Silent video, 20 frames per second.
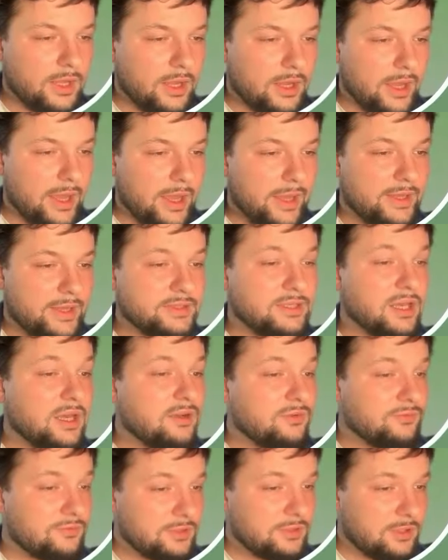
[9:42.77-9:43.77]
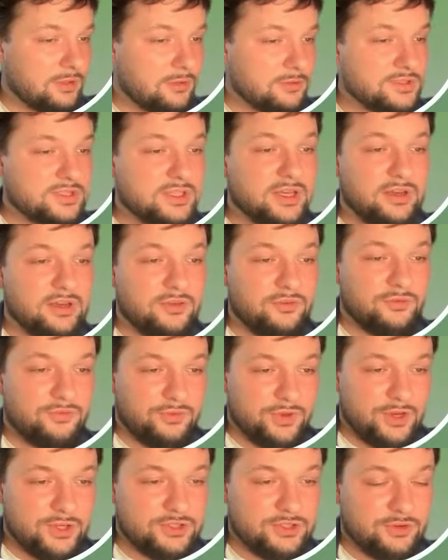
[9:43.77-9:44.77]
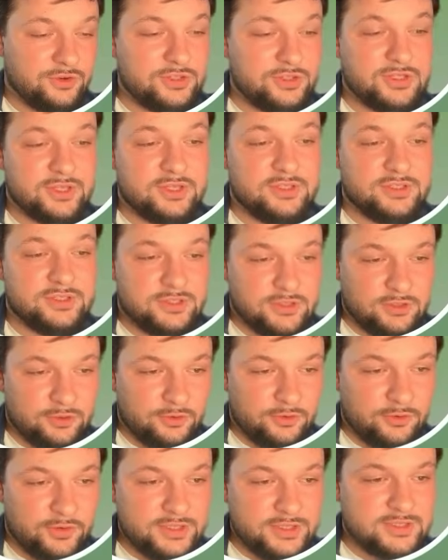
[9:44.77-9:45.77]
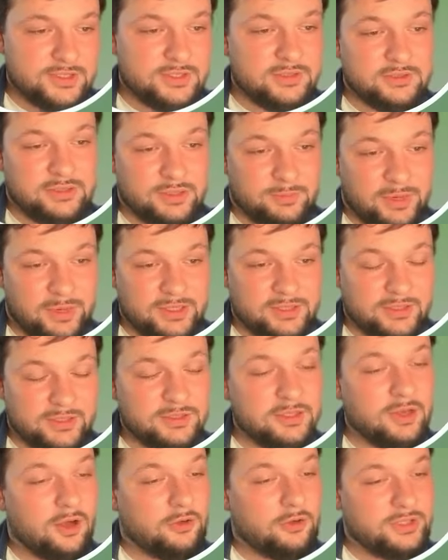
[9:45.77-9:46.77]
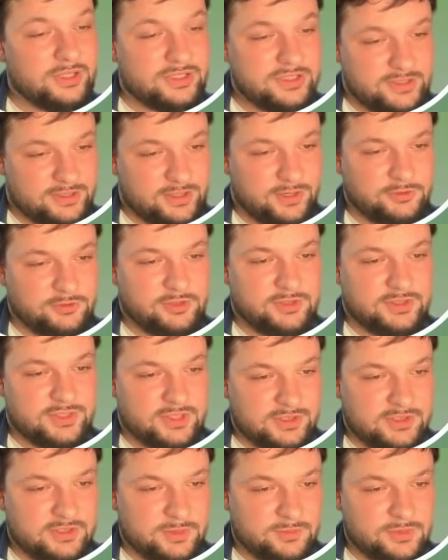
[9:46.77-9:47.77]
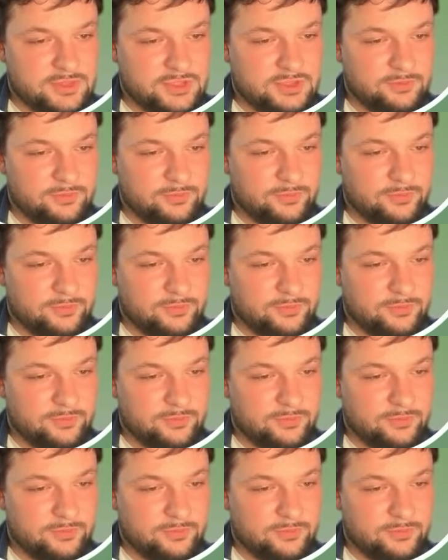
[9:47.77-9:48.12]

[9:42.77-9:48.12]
and flows, features, stories dependent on external systems.